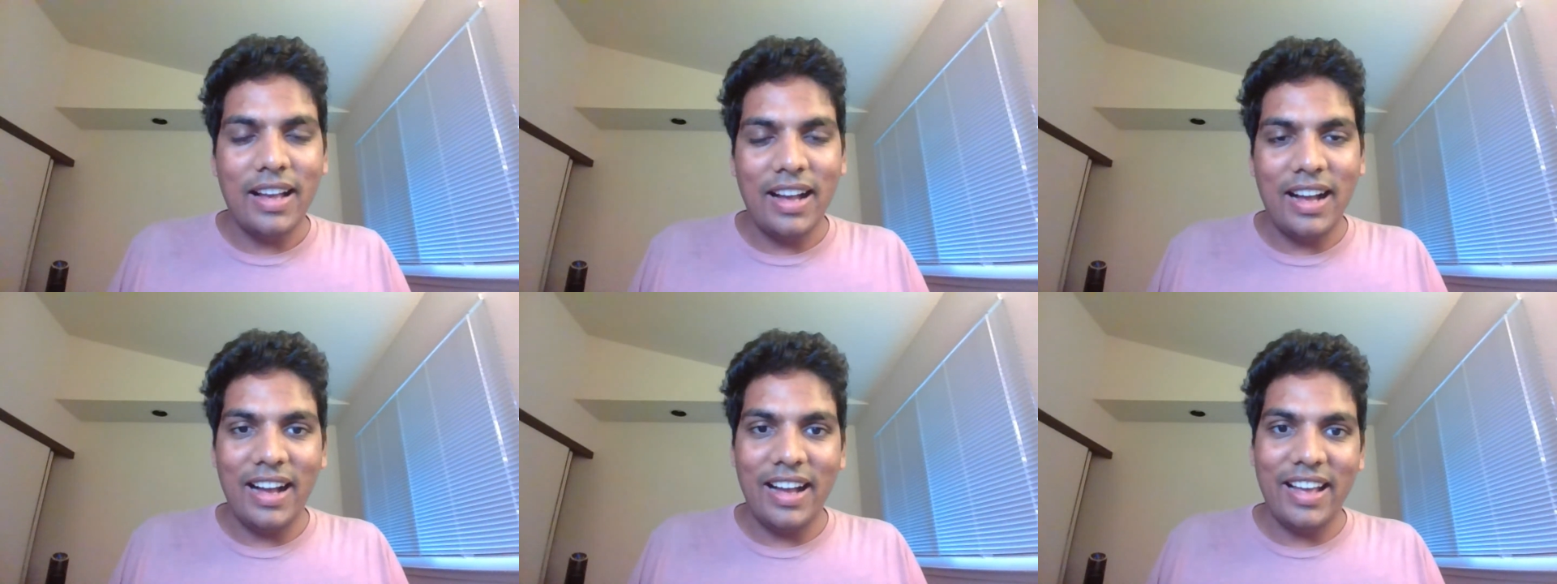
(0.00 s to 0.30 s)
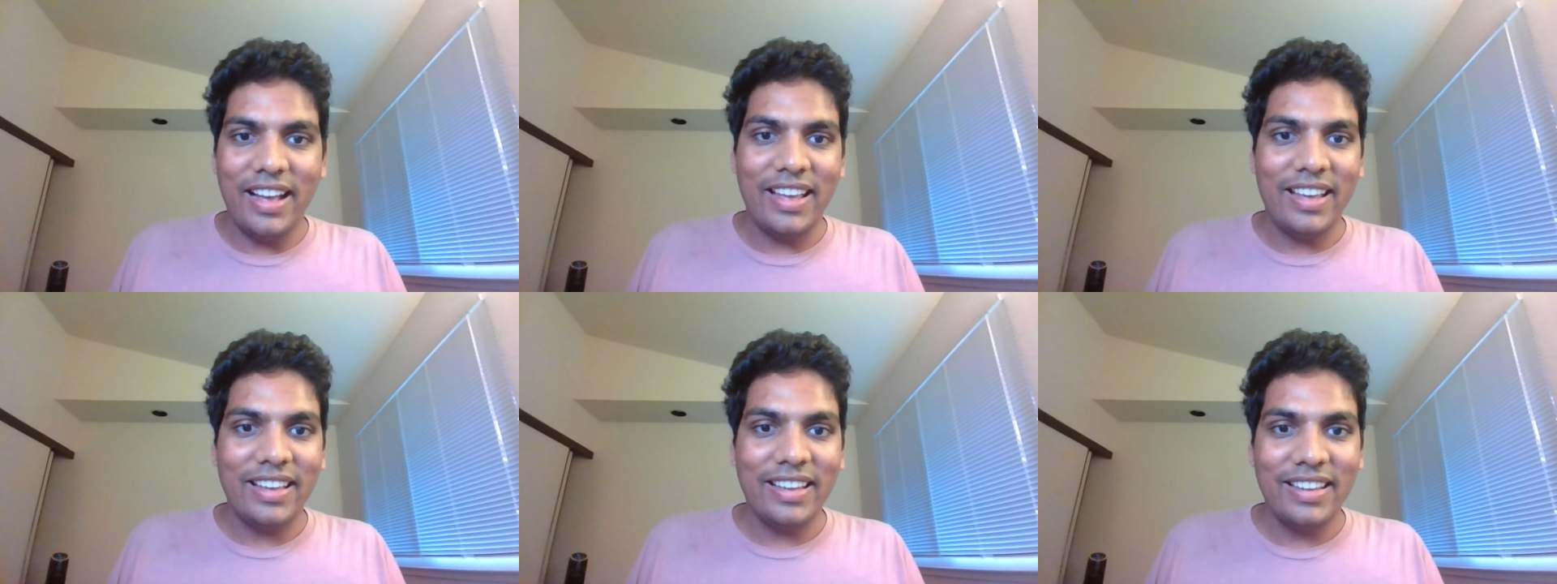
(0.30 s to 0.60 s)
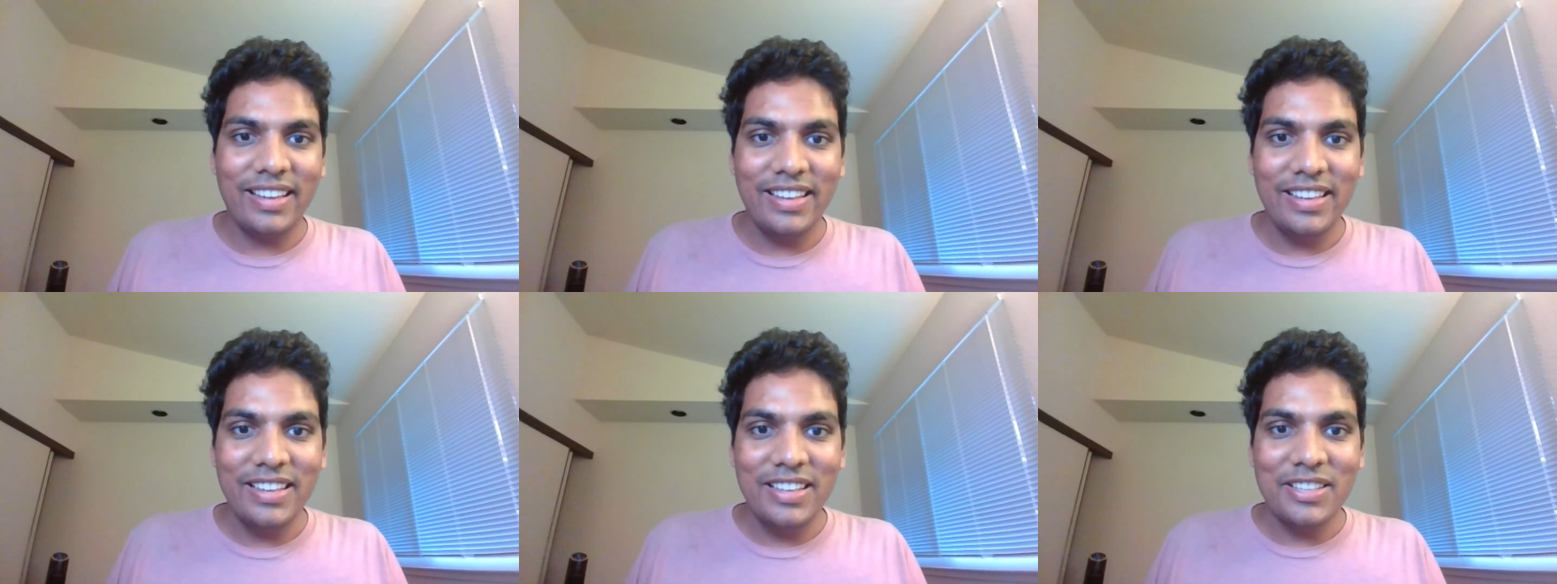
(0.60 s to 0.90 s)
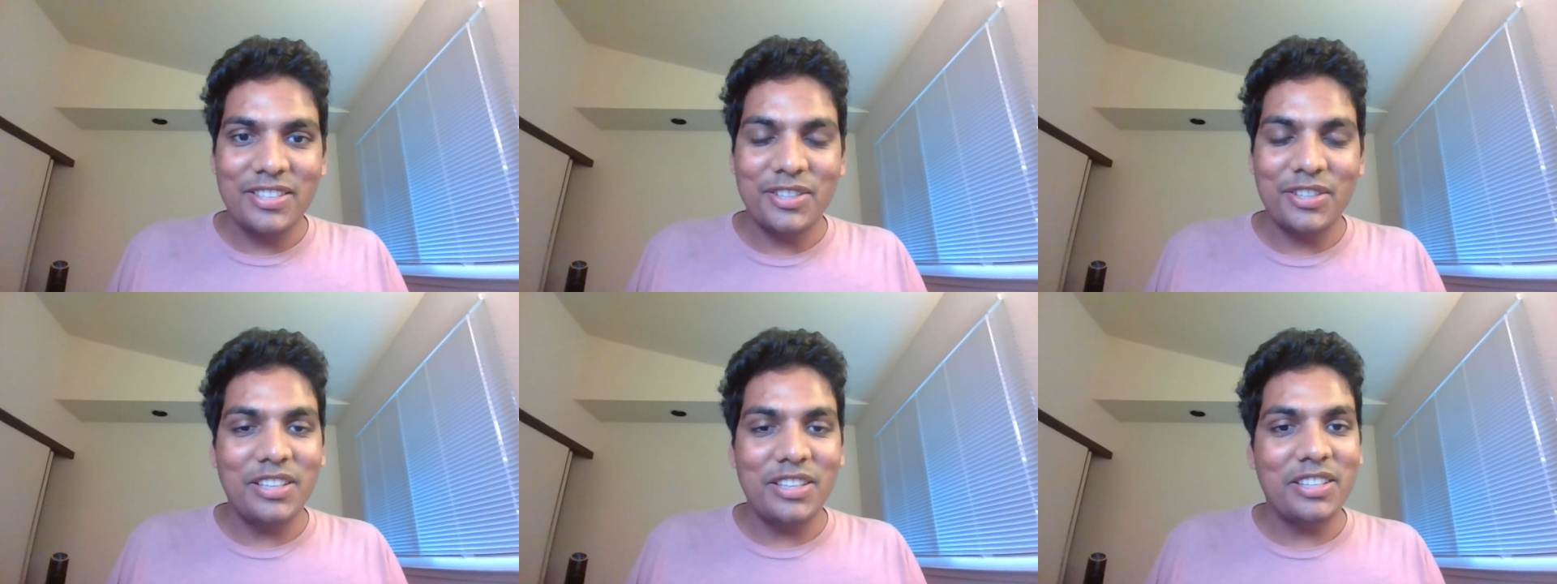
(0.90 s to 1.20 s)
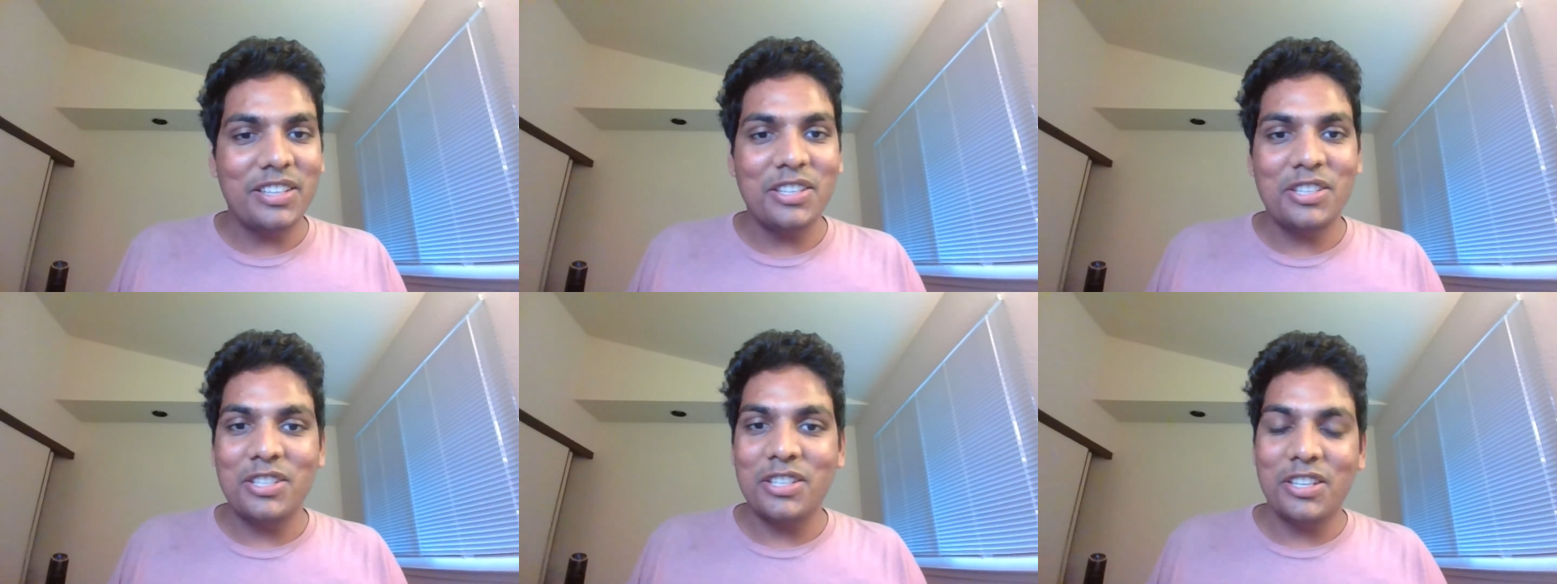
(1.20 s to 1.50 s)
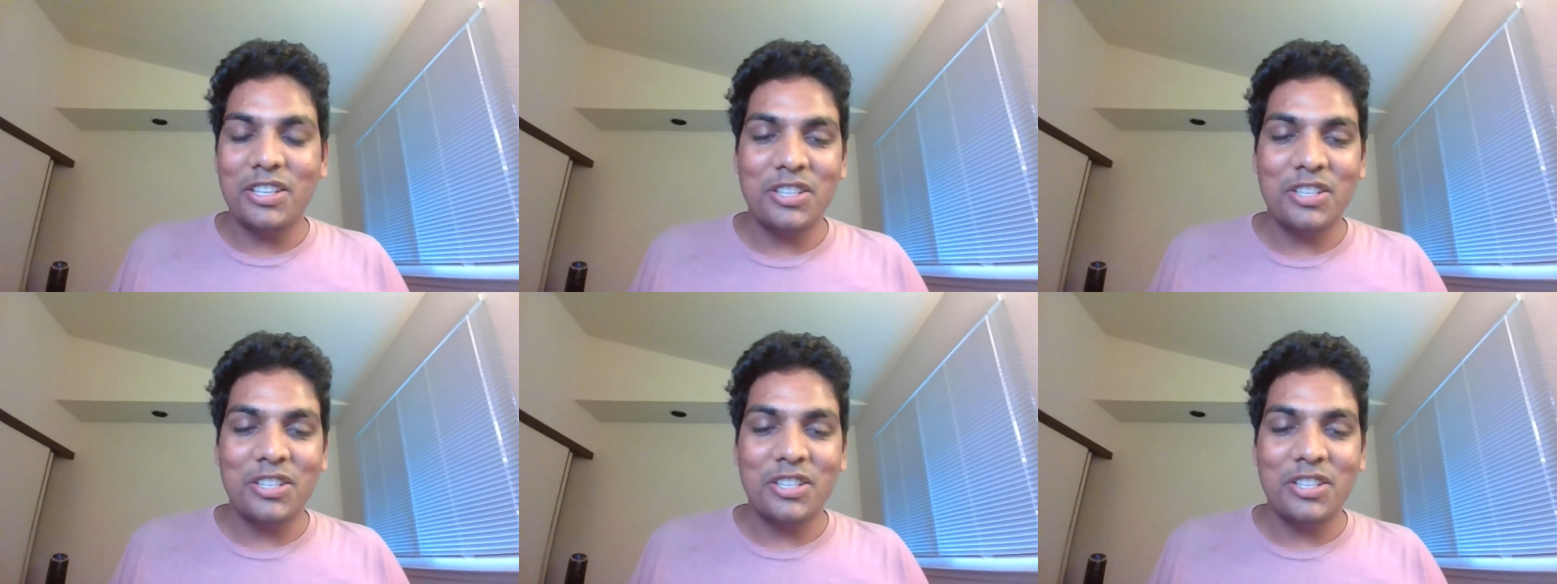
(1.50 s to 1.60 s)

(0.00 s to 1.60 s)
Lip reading: Hi, so this is